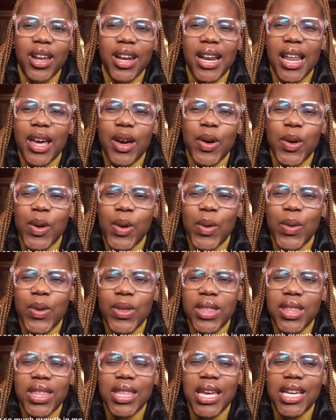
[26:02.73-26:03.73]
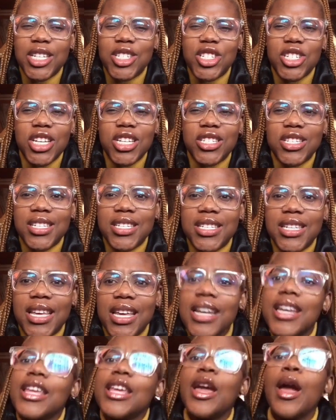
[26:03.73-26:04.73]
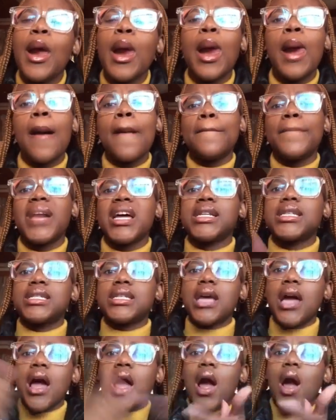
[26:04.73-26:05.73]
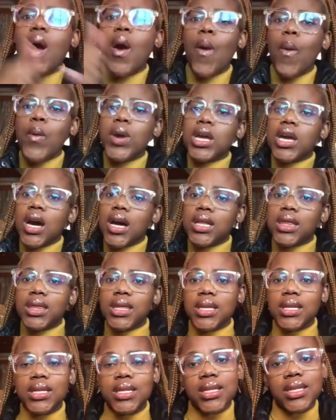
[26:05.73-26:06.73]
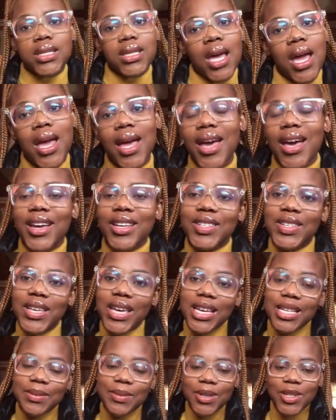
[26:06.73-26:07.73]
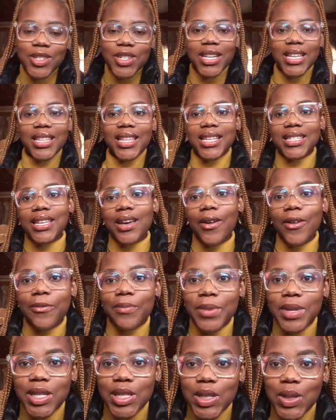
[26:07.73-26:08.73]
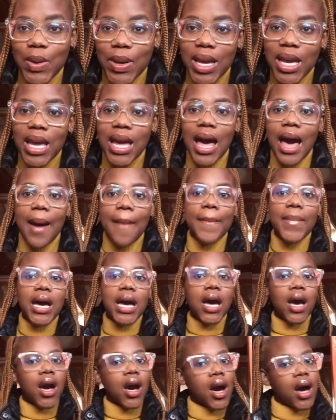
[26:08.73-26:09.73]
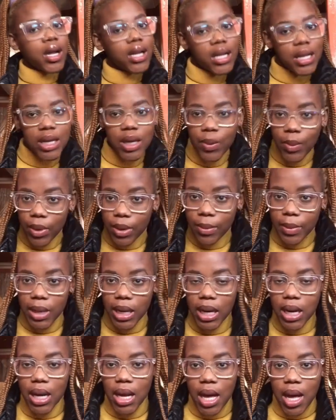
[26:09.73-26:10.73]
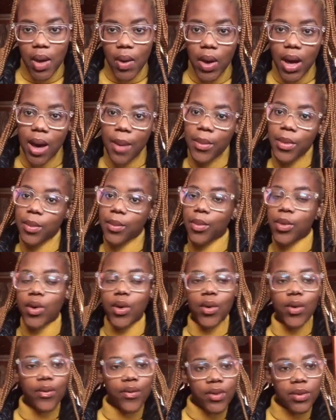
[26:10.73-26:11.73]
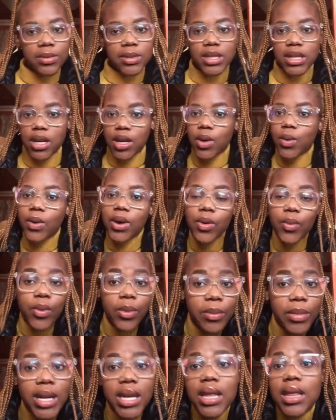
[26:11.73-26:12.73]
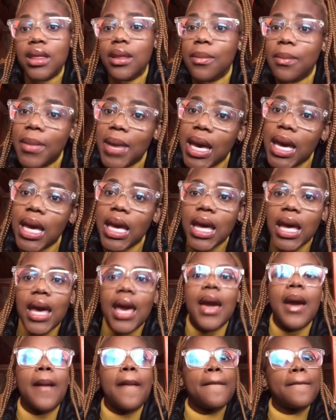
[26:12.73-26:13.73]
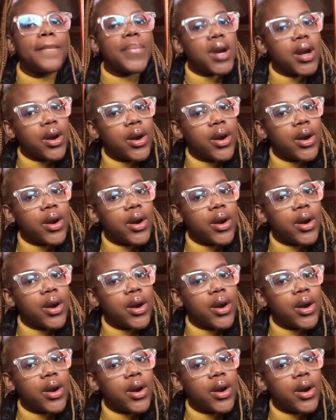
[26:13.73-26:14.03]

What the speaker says: gonna like growth and change is scary, but we got this. So yeah, spiritually, that's how I've been doing. I'm a godly woman now. I'm a Proverbs 31 woman in the making.